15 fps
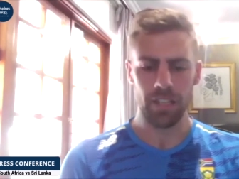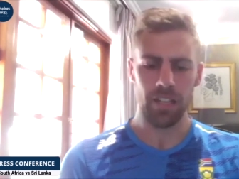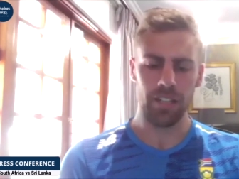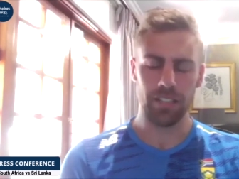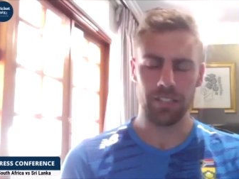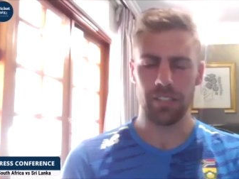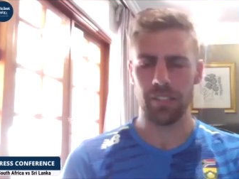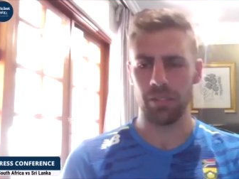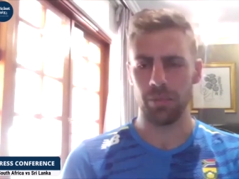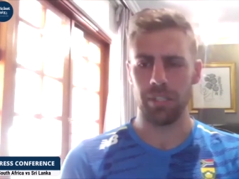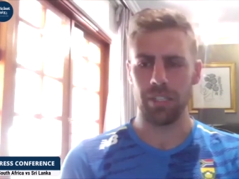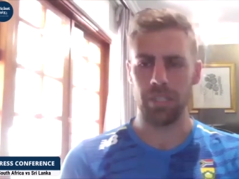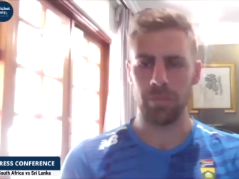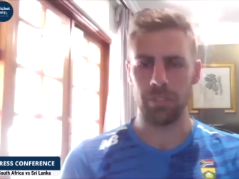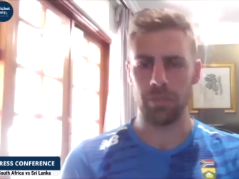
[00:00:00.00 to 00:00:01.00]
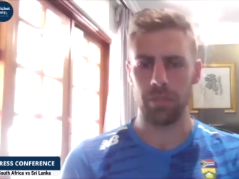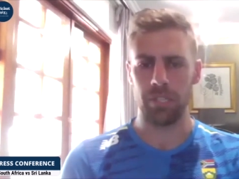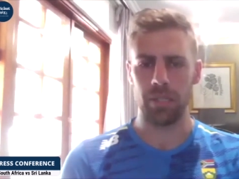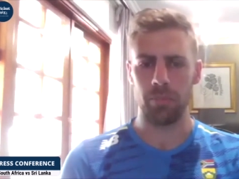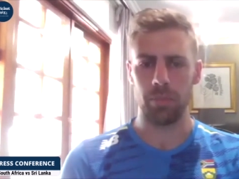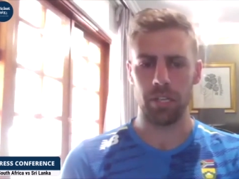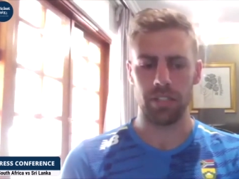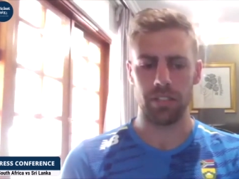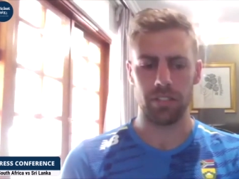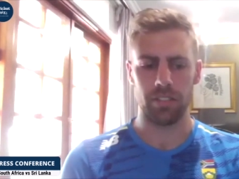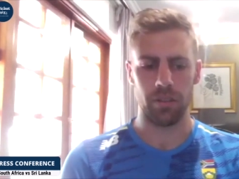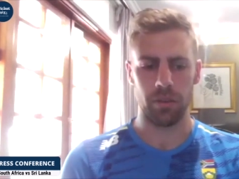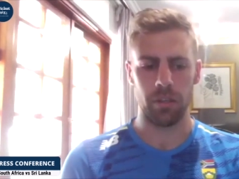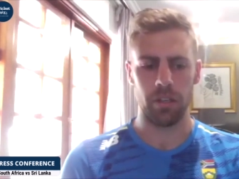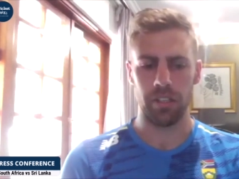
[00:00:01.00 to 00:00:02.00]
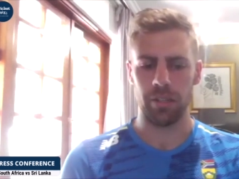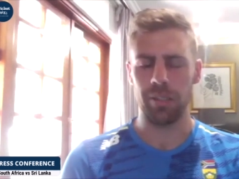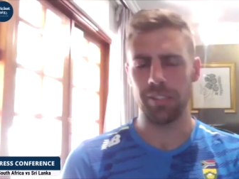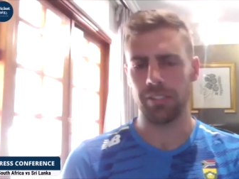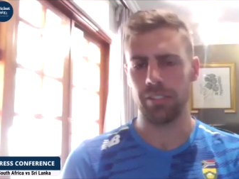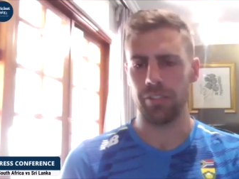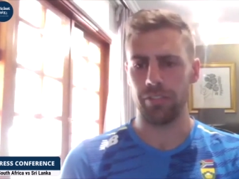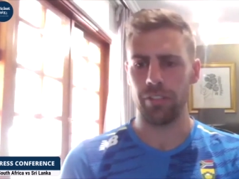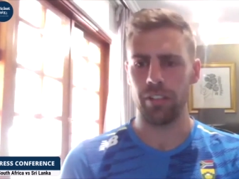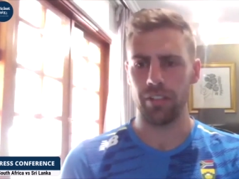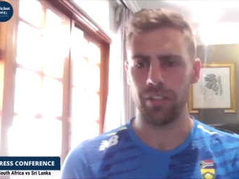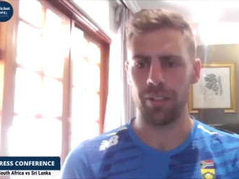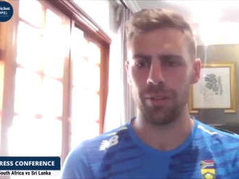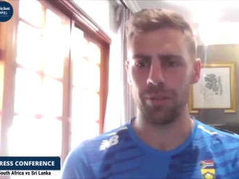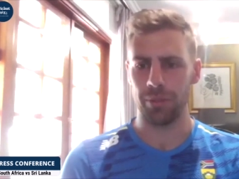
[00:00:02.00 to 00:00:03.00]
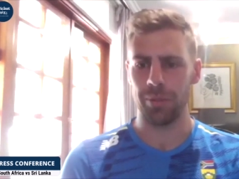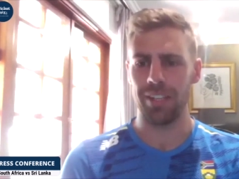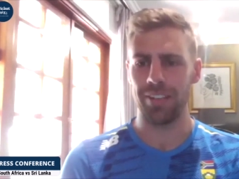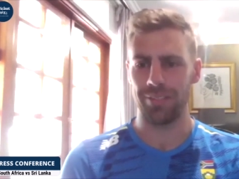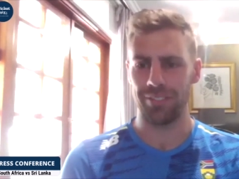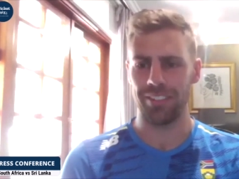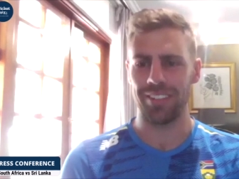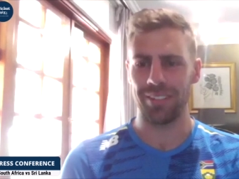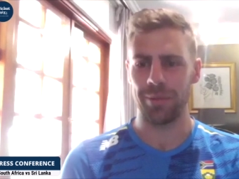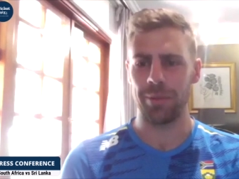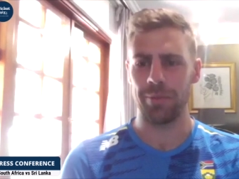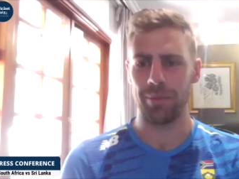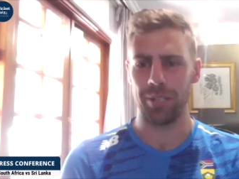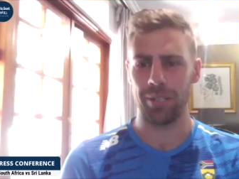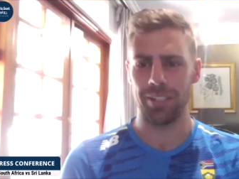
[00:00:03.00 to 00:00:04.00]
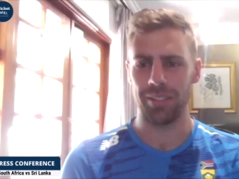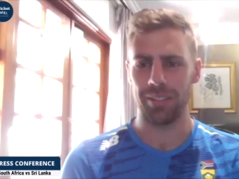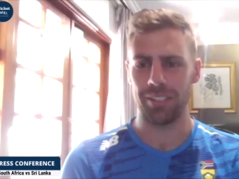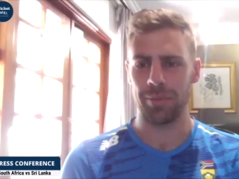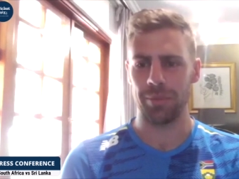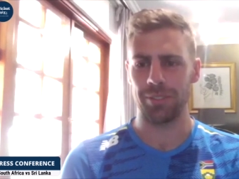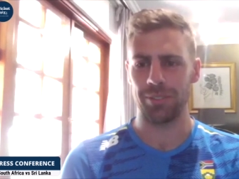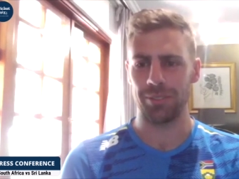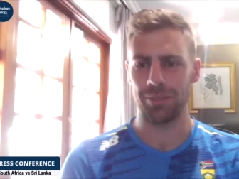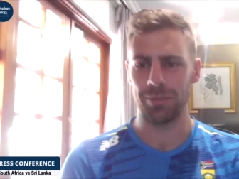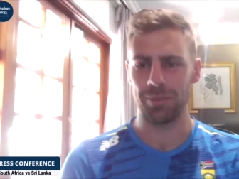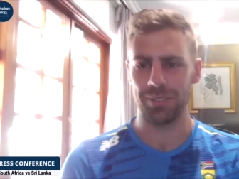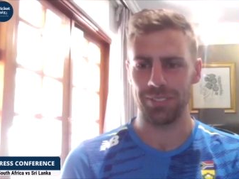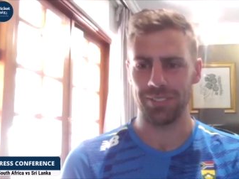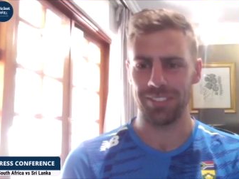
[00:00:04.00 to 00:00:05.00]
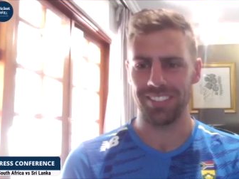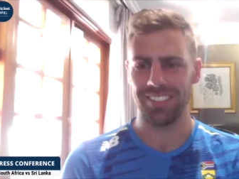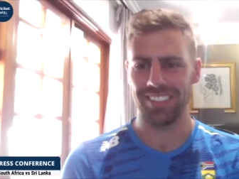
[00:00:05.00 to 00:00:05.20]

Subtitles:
is a little bit in between, but we're definitely going to be bowling a couple of short balls.